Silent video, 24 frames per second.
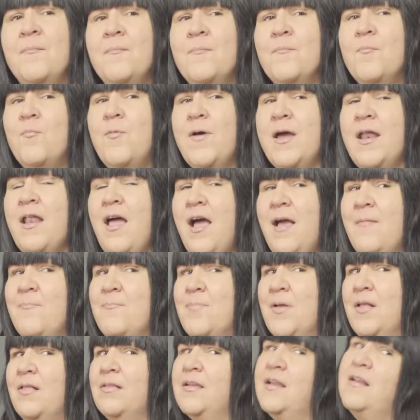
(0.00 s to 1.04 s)
When I'm
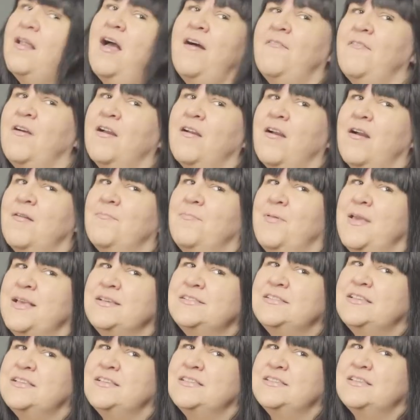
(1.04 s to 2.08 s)
building avant-garde
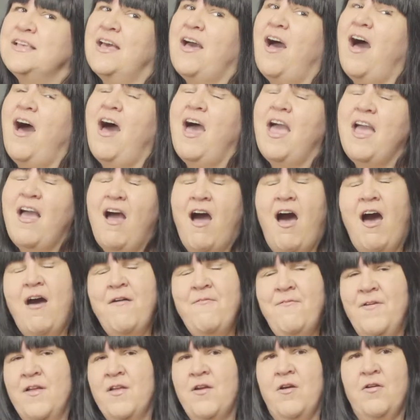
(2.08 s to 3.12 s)
pieces, I
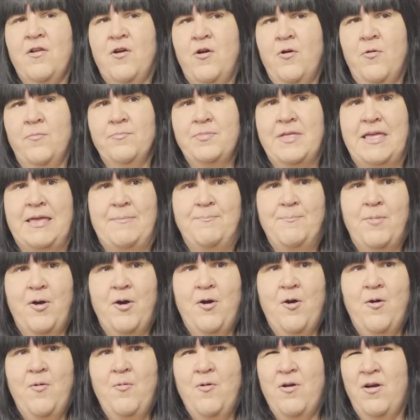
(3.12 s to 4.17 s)
often go to Home
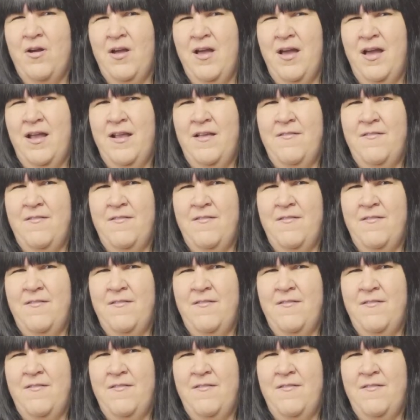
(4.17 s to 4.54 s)
Depot or kind